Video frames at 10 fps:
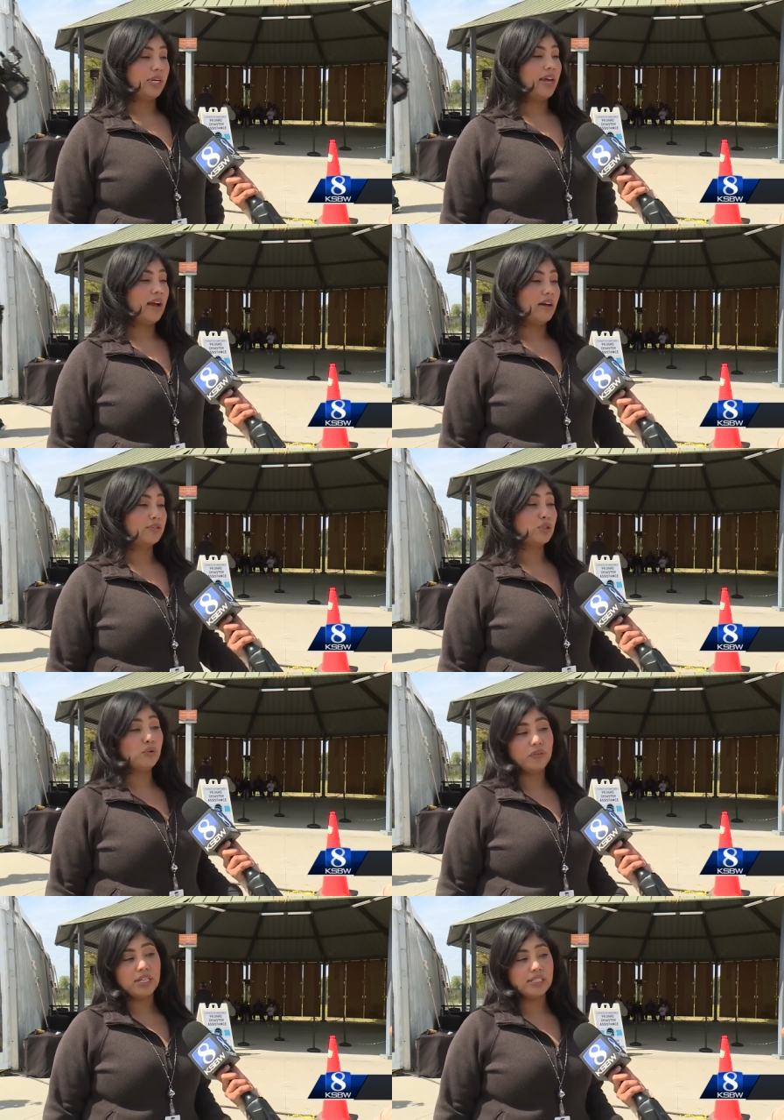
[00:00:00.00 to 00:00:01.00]
We have two
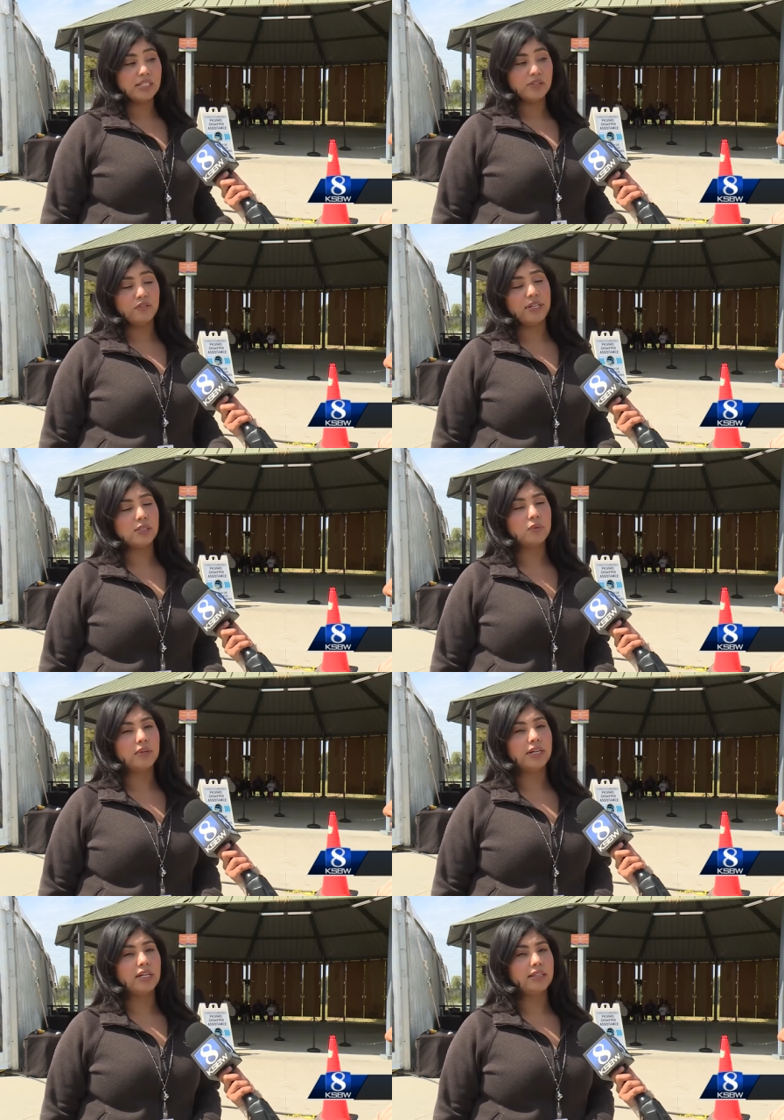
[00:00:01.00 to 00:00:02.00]
phases. Phase
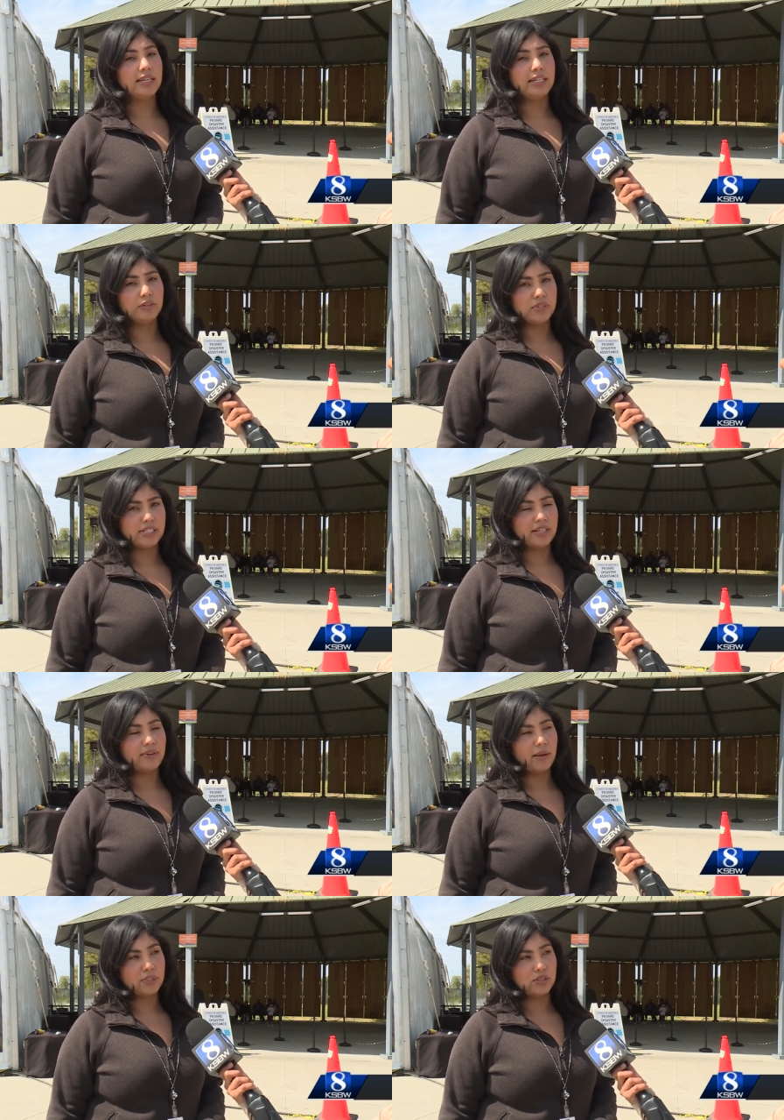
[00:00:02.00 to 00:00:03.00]
one, they can receive
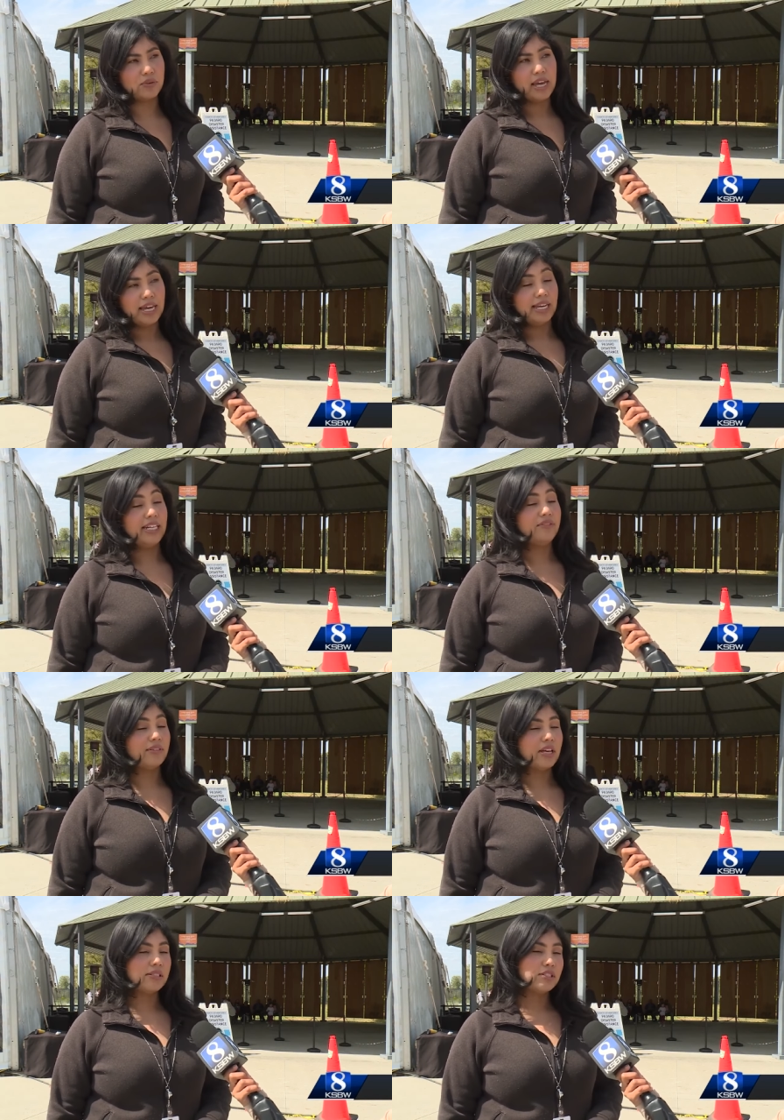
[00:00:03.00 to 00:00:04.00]
up to
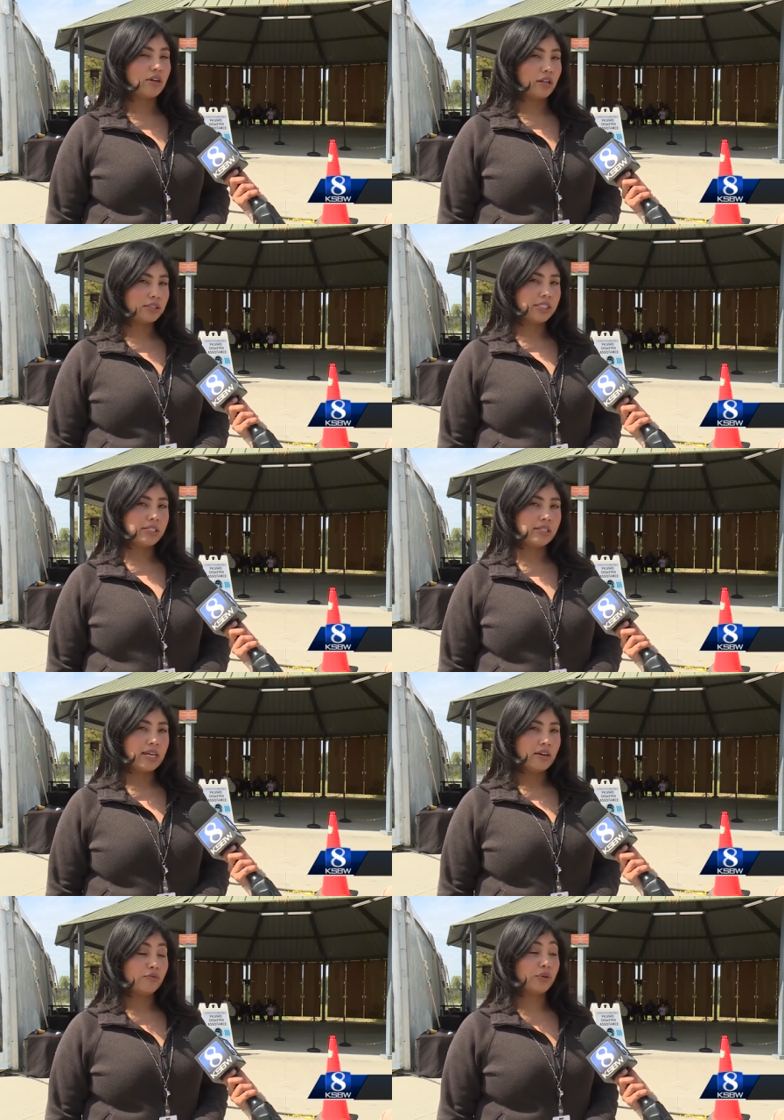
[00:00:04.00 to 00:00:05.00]
$85,000
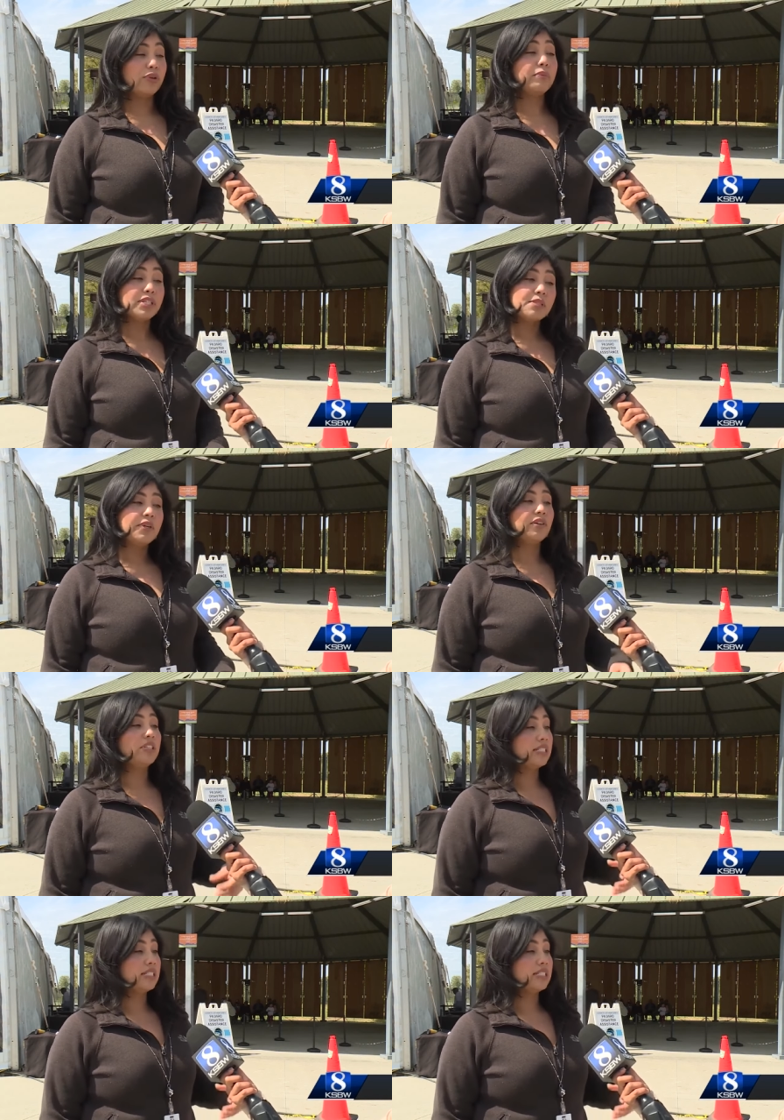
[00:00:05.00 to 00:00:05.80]
for reimbursement of